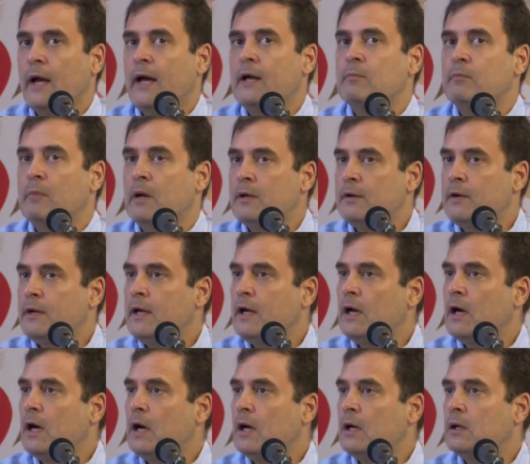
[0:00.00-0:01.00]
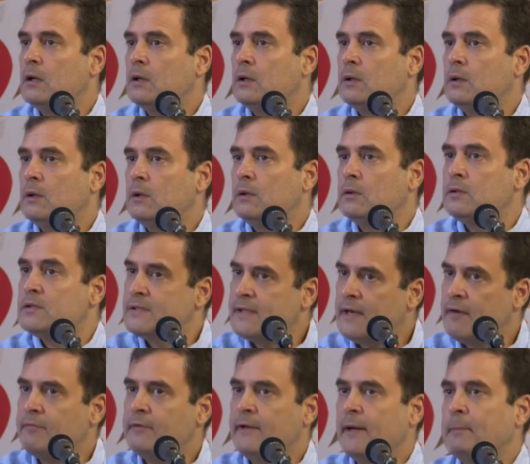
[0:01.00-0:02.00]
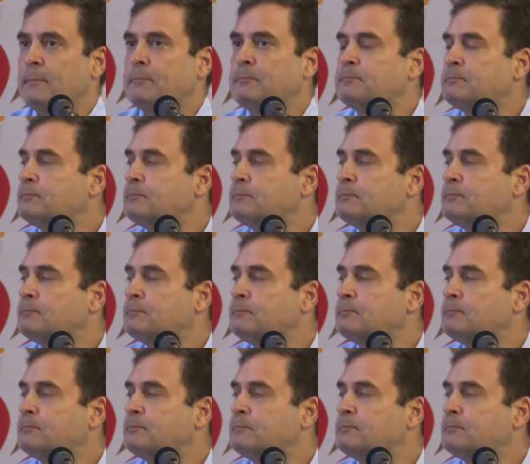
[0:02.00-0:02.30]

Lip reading: and MGNREGA saved them.